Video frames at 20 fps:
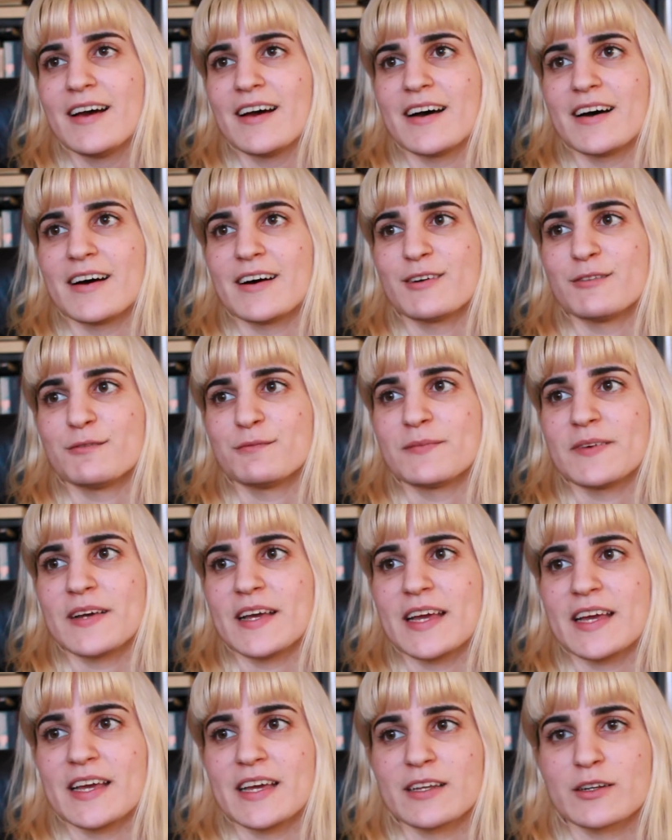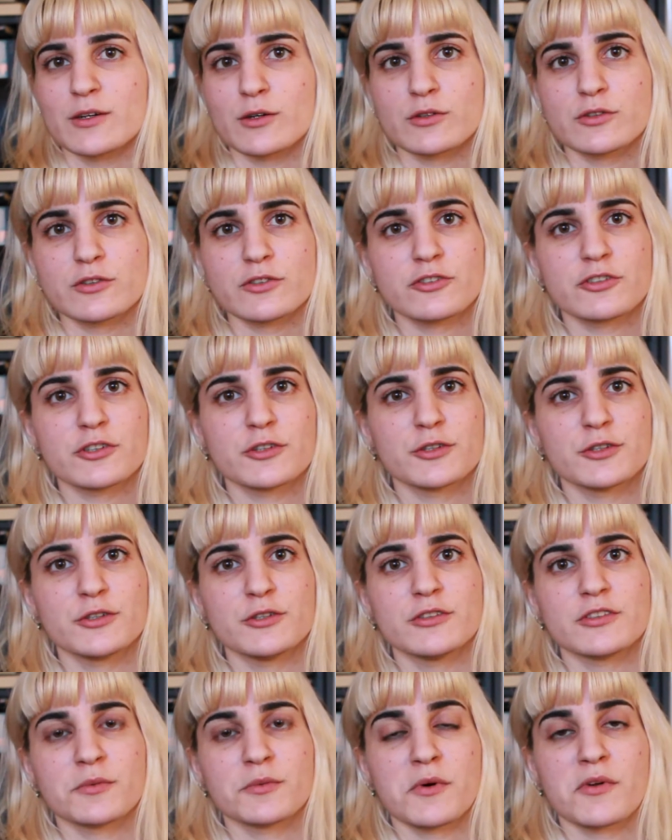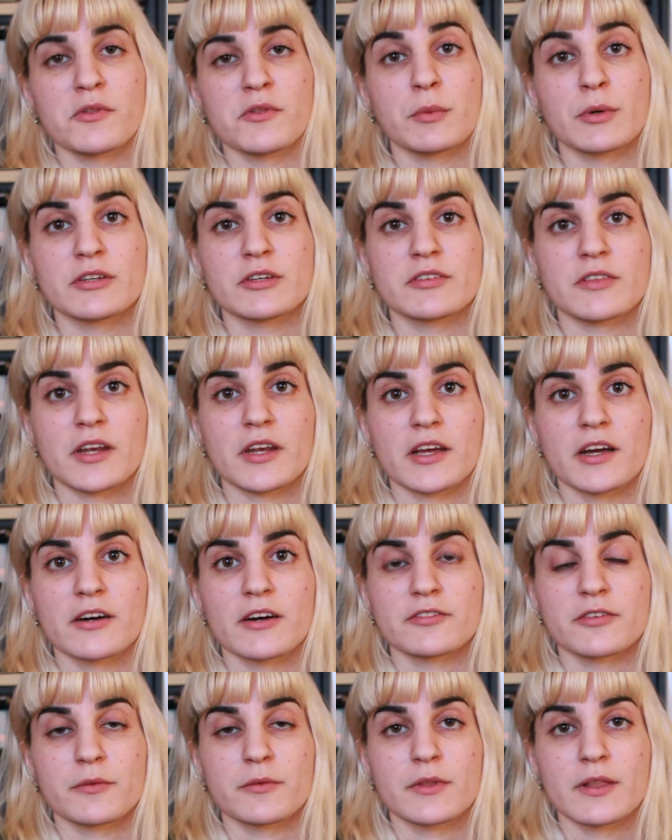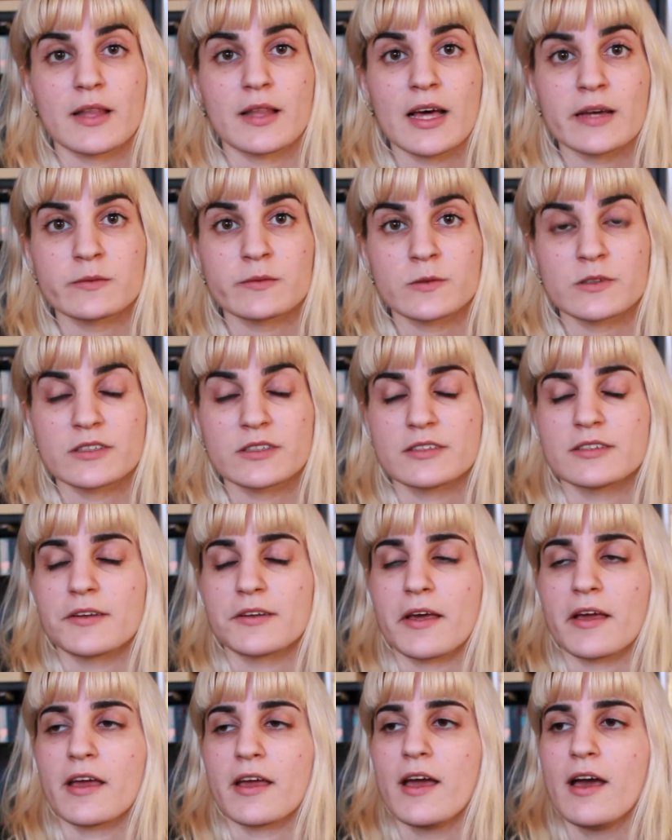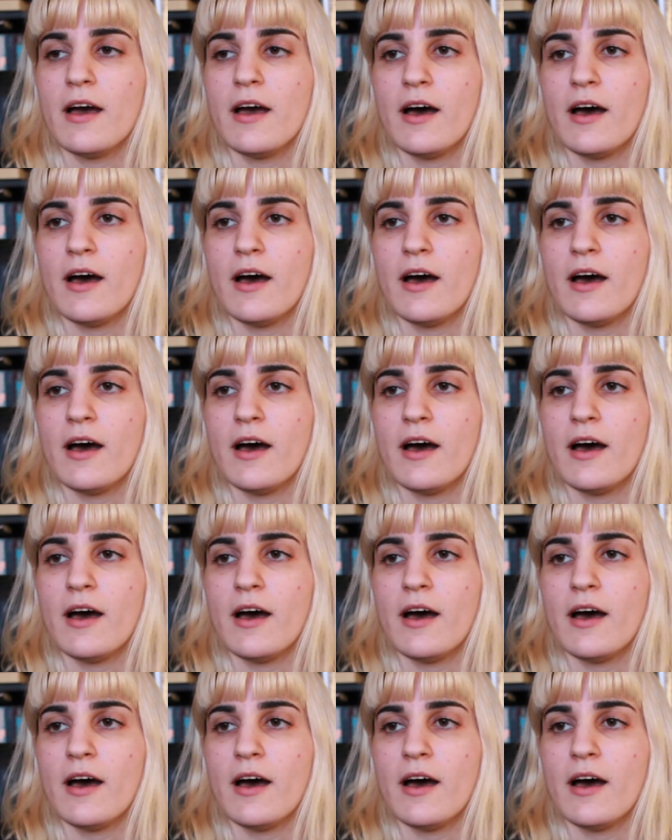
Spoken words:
and also show you some of the books that I got from the library today.